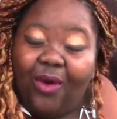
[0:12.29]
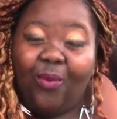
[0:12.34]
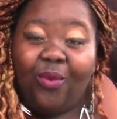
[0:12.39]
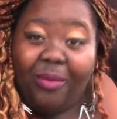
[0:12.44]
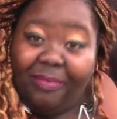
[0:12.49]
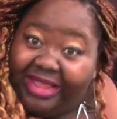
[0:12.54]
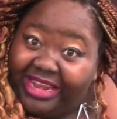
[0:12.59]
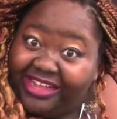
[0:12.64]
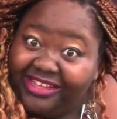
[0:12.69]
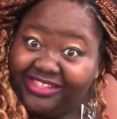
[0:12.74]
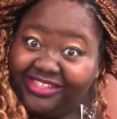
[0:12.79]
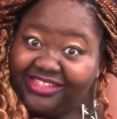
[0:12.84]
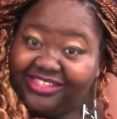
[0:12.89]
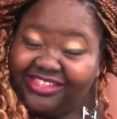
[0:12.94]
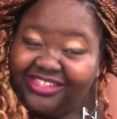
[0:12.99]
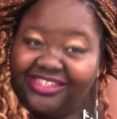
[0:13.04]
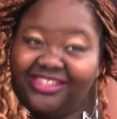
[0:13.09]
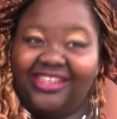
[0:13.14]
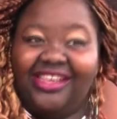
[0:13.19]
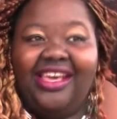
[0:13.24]

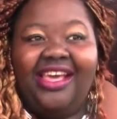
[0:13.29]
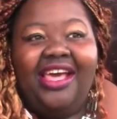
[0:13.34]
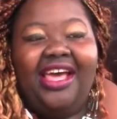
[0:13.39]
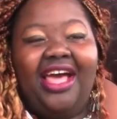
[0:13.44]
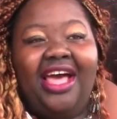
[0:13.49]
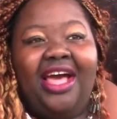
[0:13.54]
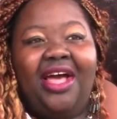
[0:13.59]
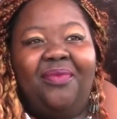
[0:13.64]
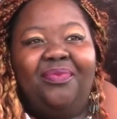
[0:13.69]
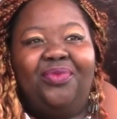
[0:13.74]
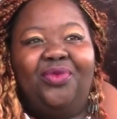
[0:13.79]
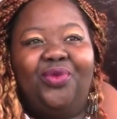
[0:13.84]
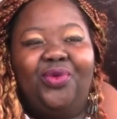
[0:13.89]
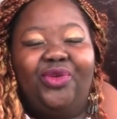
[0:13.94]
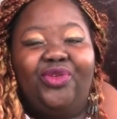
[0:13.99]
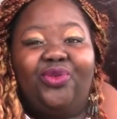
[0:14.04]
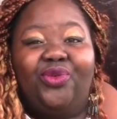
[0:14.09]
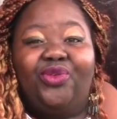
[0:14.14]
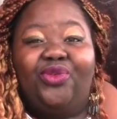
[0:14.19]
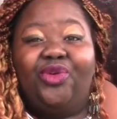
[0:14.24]
womanist who
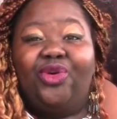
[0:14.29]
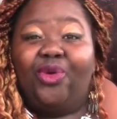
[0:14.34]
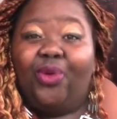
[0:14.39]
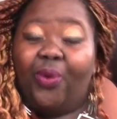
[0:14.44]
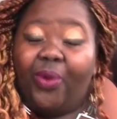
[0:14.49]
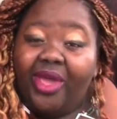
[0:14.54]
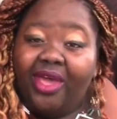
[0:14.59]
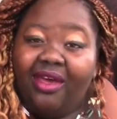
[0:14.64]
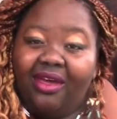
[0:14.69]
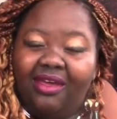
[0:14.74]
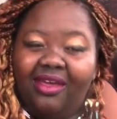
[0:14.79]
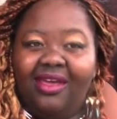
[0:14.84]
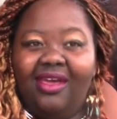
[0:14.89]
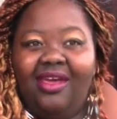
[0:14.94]
is also queer.